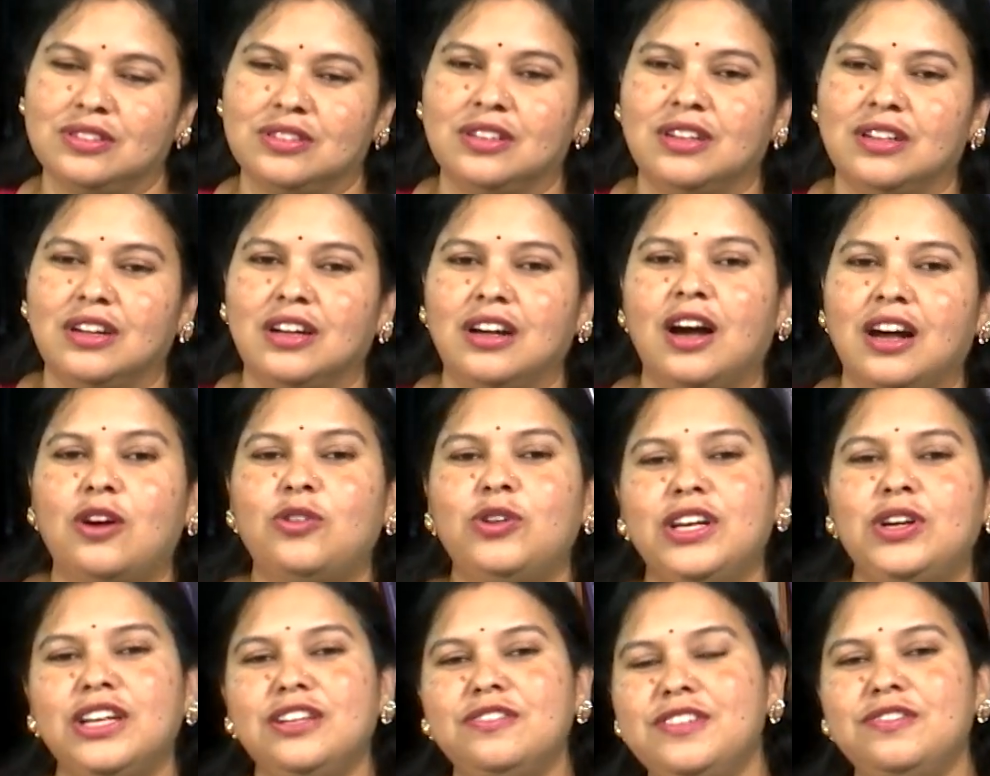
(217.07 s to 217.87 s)
How
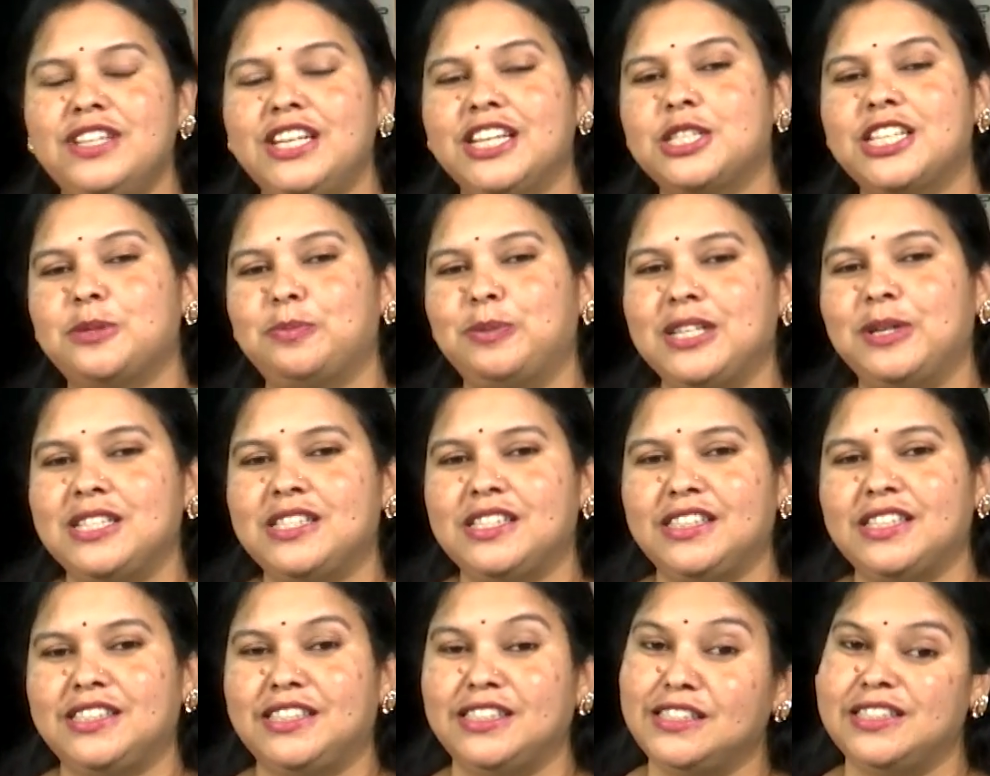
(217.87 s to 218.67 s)
can we express it
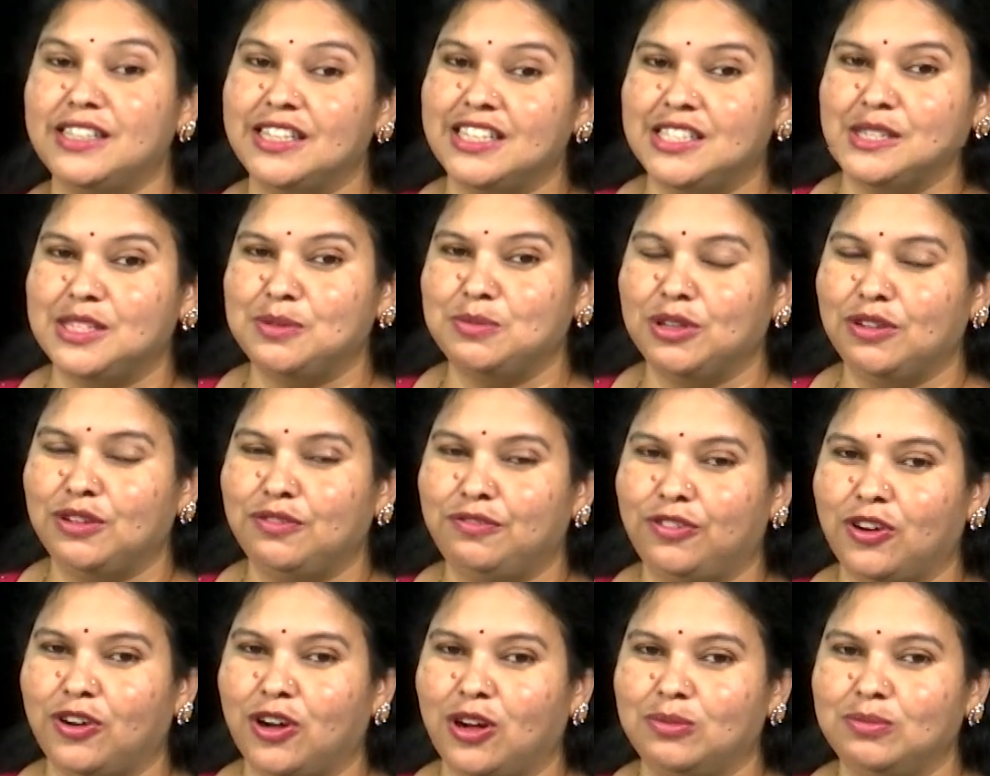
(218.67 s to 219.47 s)
in decimal
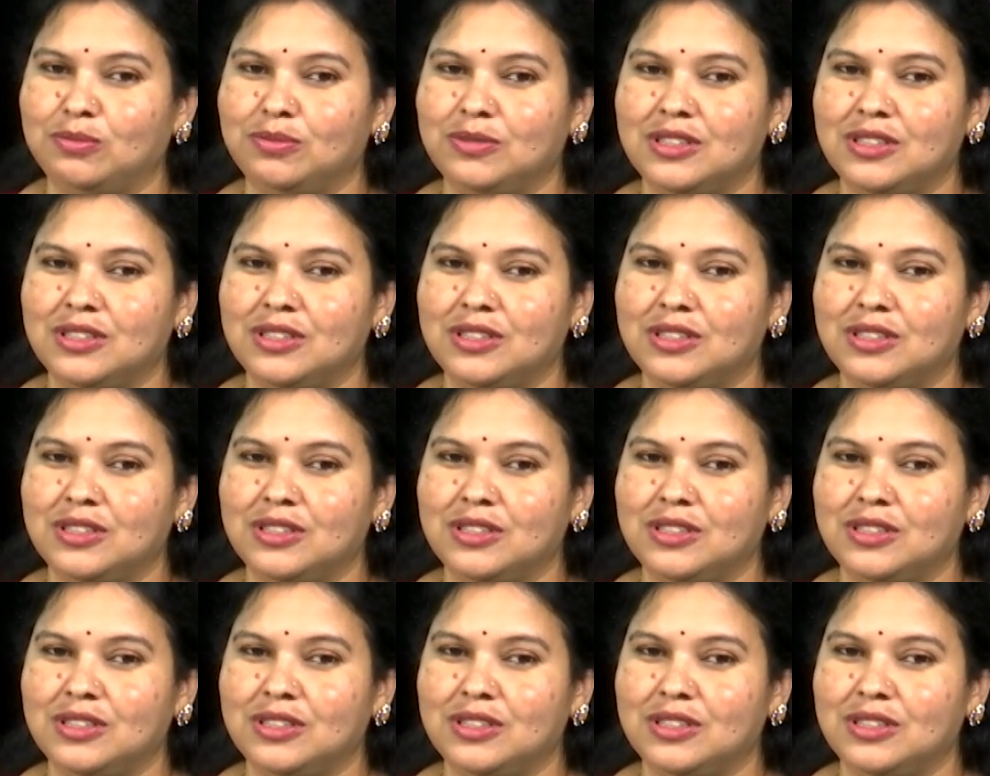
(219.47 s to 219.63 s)
form?